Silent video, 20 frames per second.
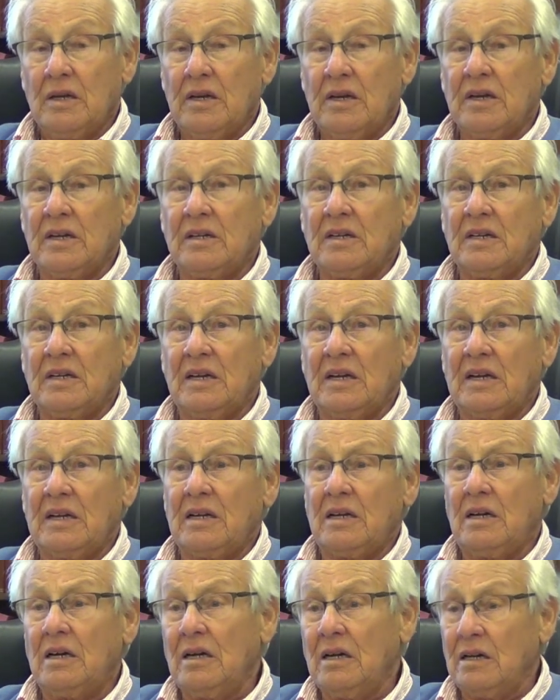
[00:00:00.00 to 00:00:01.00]
And
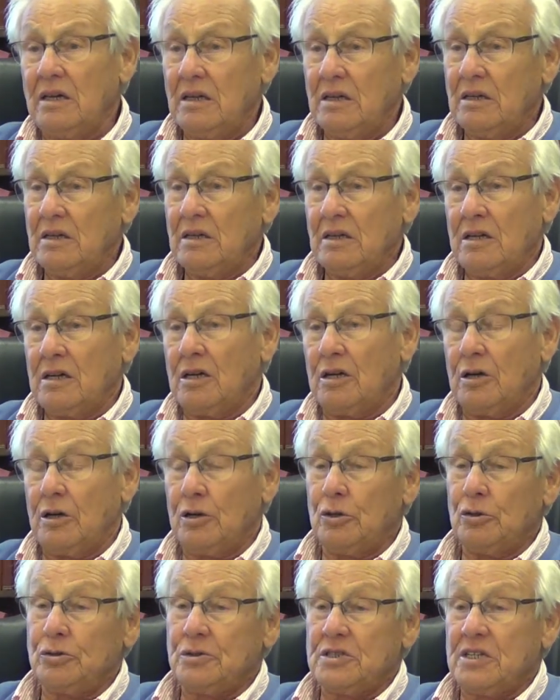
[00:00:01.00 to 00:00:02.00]
then
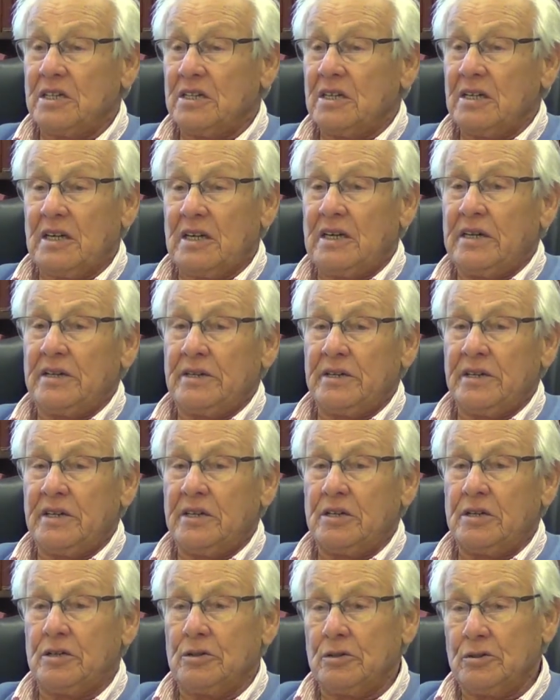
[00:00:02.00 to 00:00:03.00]
Klotz and I
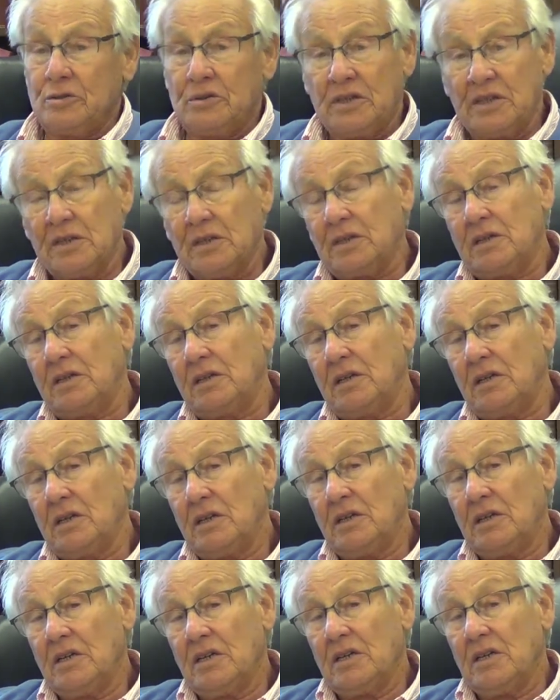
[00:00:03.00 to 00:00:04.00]
recruited
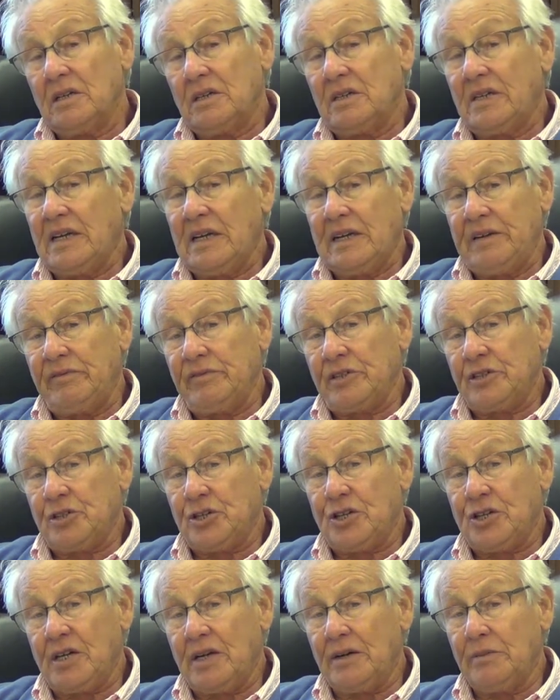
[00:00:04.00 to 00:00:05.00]
David
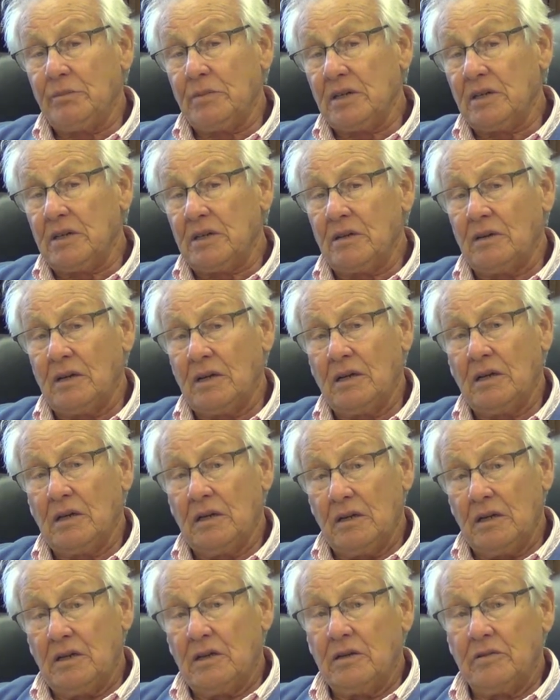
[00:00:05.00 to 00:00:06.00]
Shemin
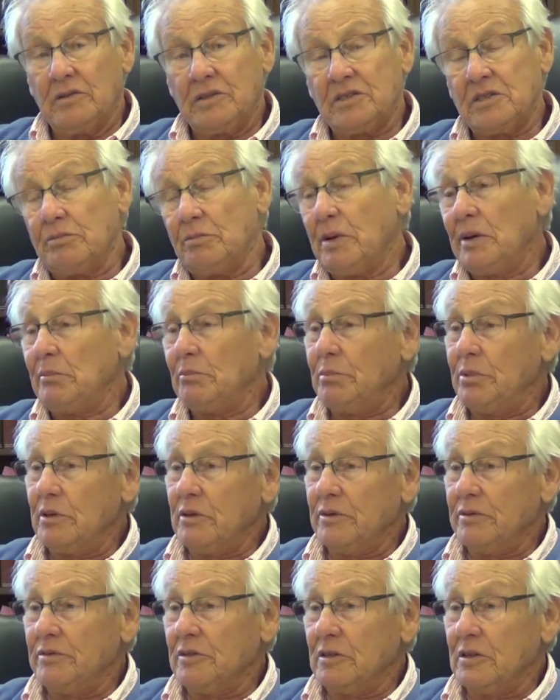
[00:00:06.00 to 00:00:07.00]
was a
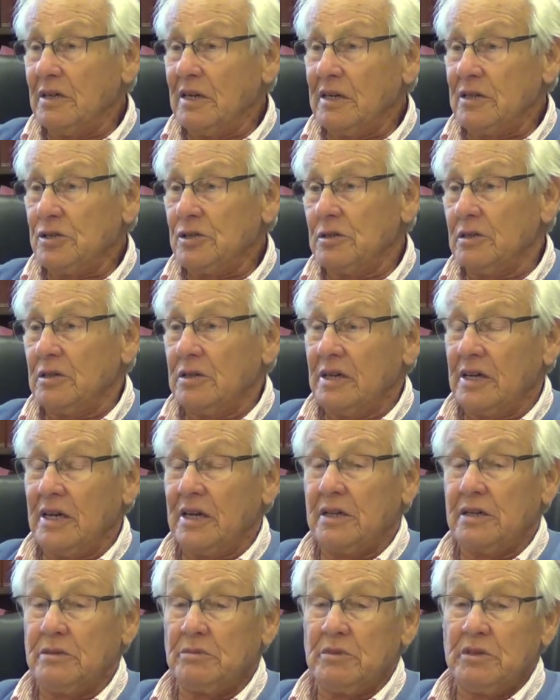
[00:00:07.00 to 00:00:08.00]
member of the National
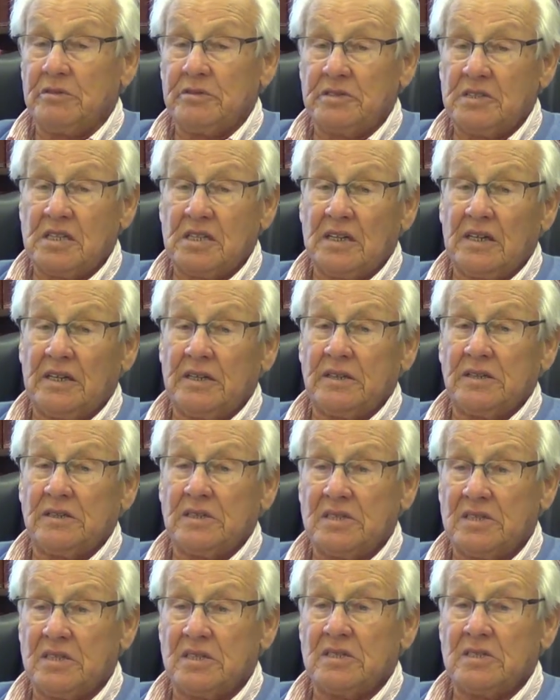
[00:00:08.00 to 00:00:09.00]
Academy of
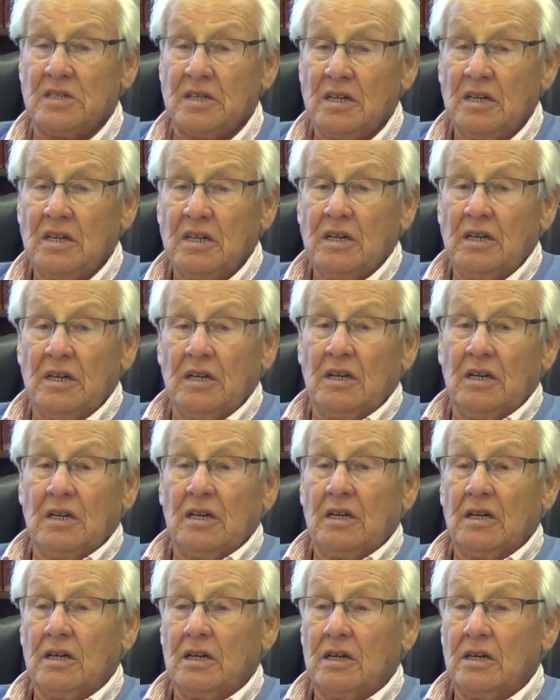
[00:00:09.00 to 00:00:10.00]
Sciences
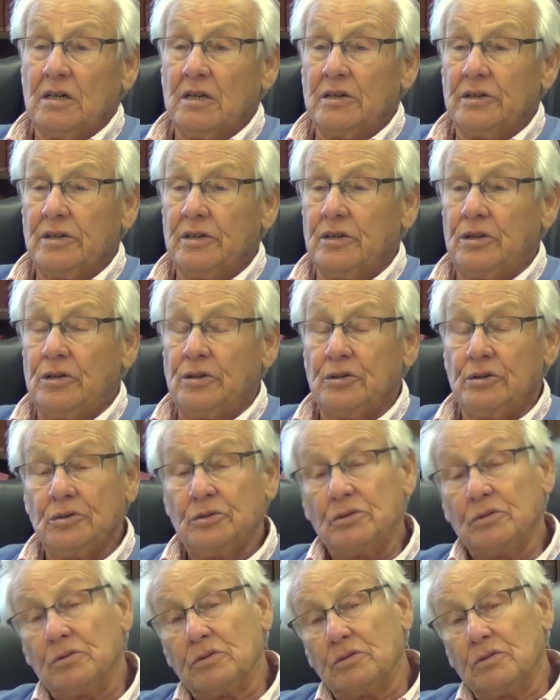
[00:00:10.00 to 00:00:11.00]
uh,
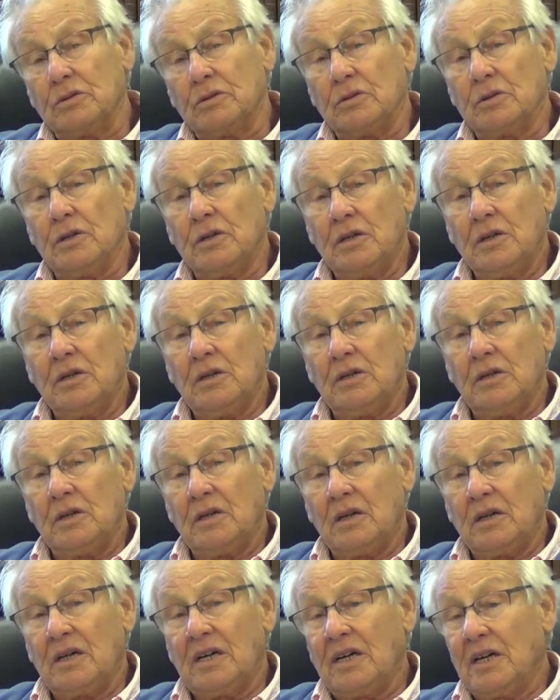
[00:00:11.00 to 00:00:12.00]
to uh,
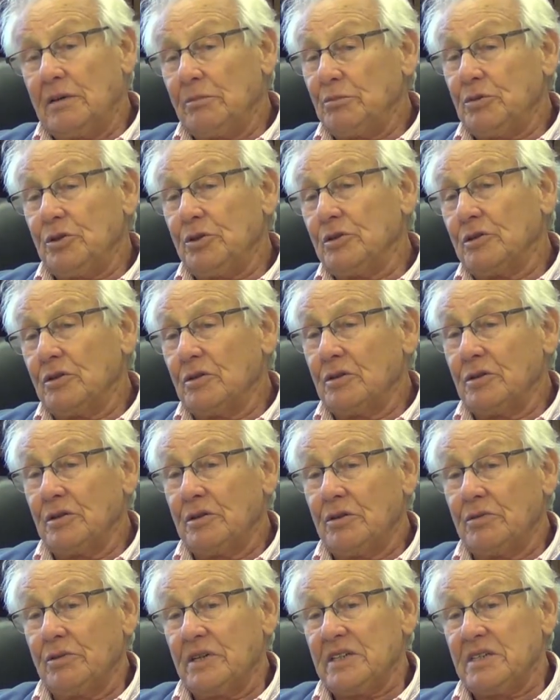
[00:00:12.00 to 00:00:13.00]
come to
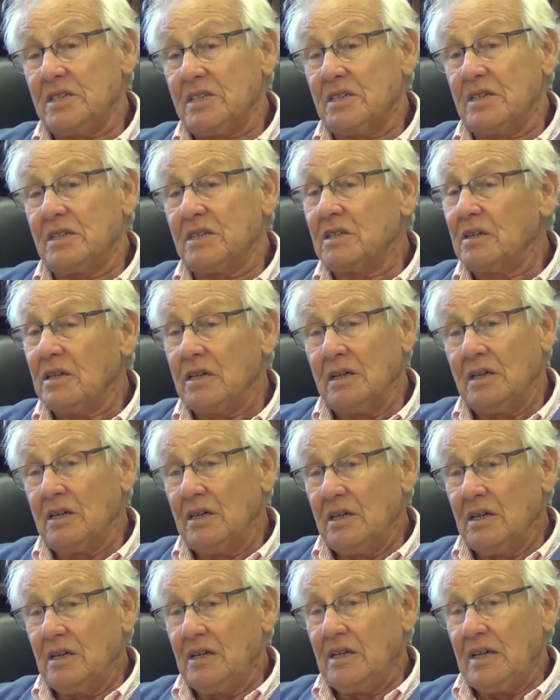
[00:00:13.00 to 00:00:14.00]
Northwestern
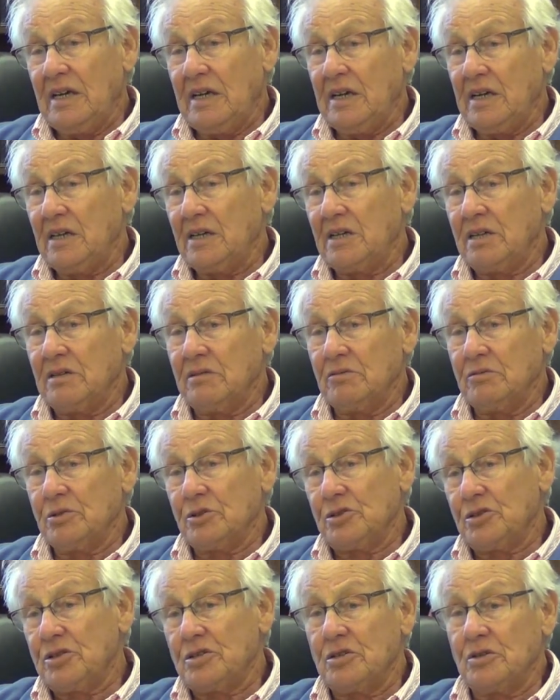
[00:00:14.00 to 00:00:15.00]
here in
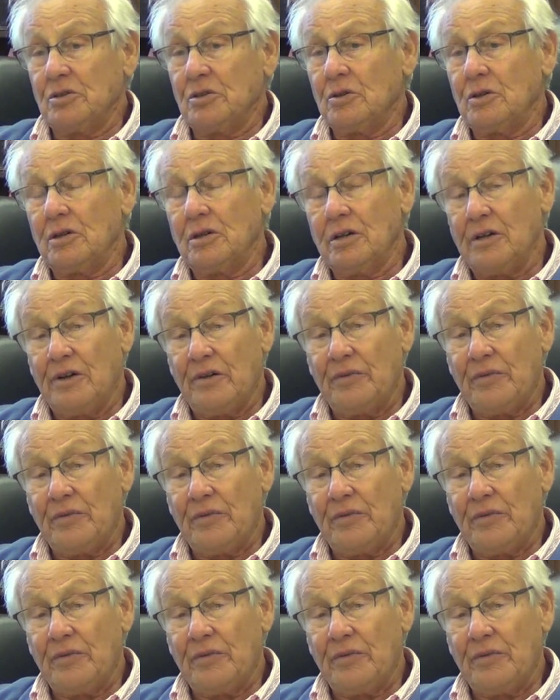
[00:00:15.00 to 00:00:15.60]
Woods Hole.